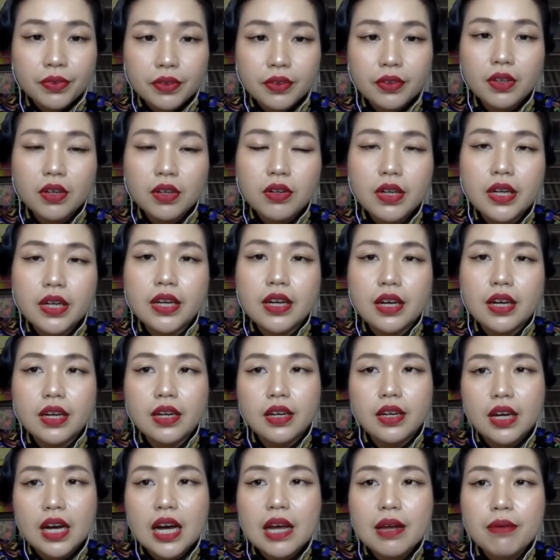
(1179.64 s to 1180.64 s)
Okay,
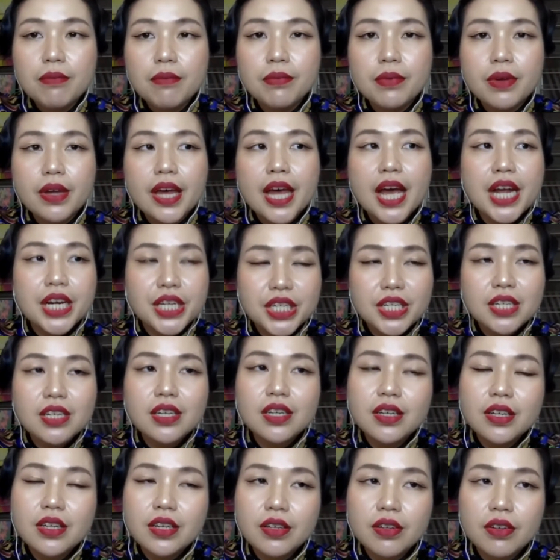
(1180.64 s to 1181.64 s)
I'm
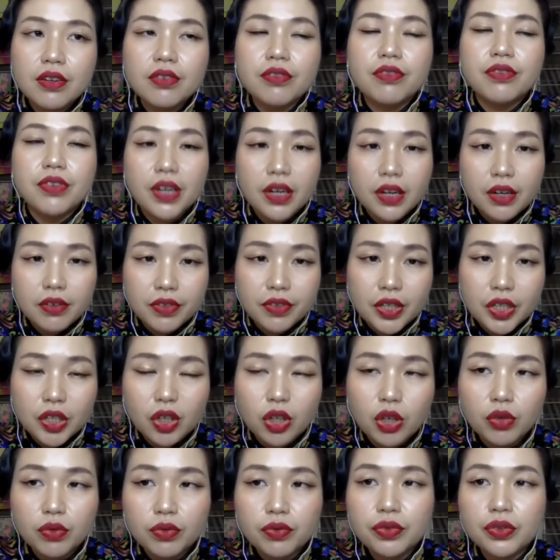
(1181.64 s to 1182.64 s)
actually very, very
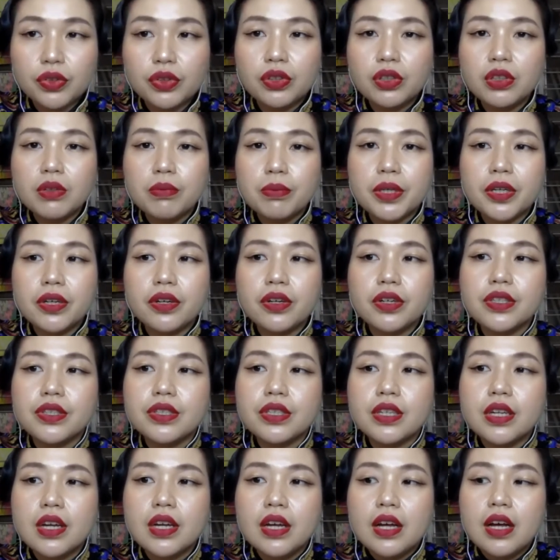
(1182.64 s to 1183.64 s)
hopeful, because
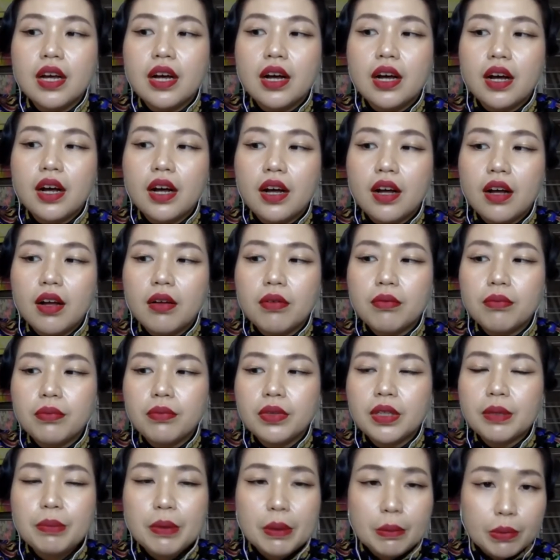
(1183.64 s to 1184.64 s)

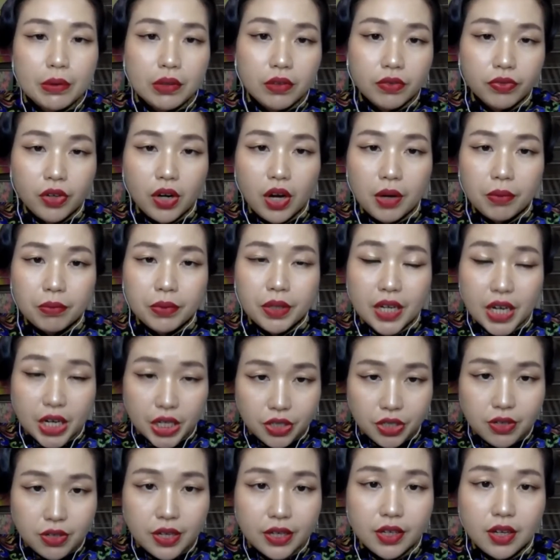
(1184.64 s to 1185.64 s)
the people from the
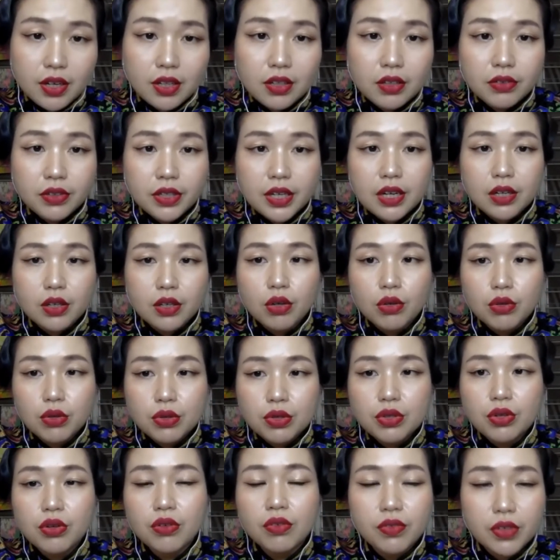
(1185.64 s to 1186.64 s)
National Art Gallery are
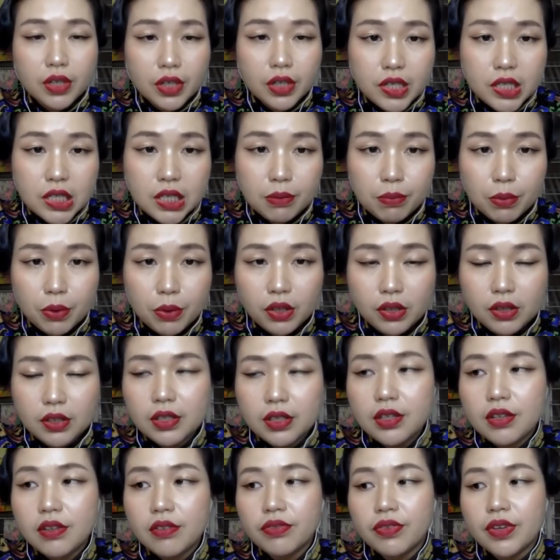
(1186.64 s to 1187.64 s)
also very
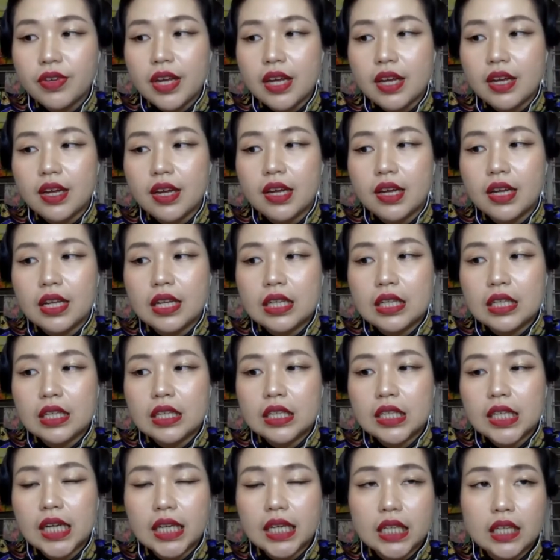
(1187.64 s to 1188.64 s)
supportive. And
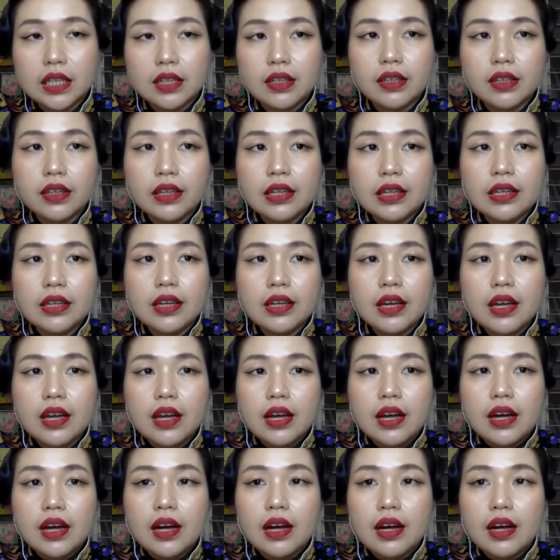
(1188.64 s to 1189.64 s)
technically,
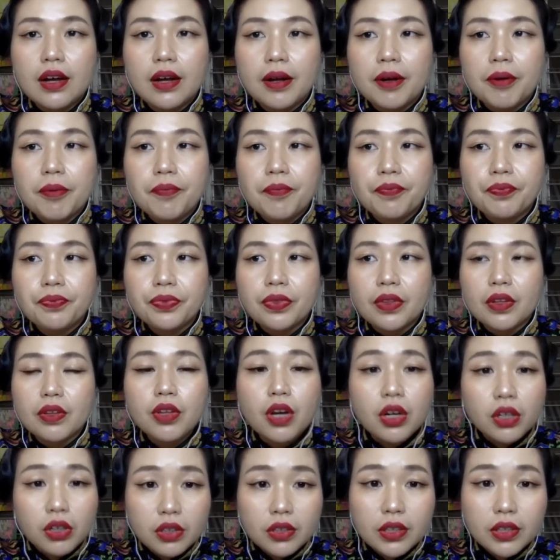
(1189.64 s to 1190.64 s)

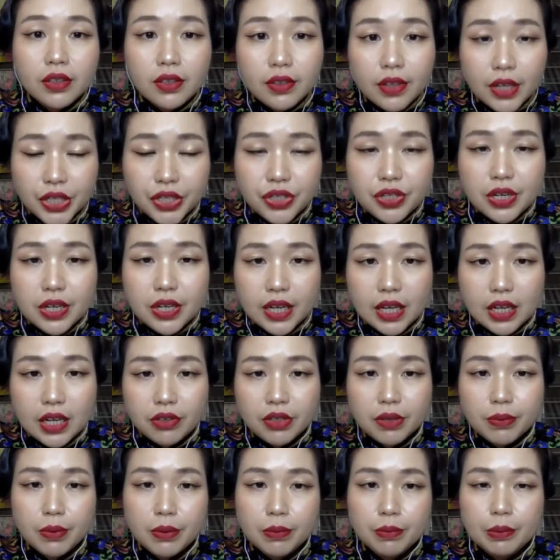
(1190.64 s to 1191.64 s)
not only the National Art
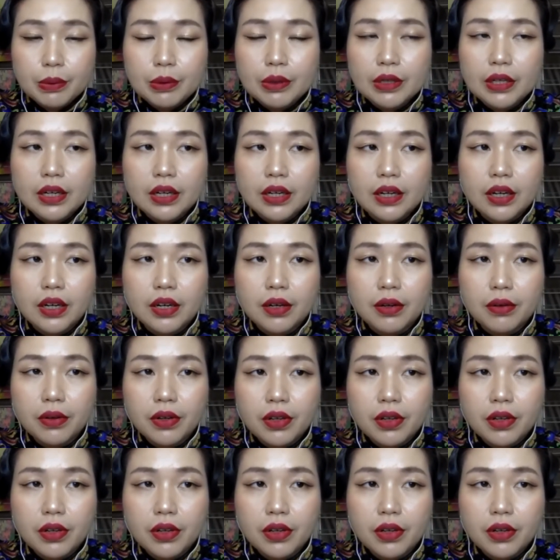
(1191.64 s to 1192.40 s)
Gallery people are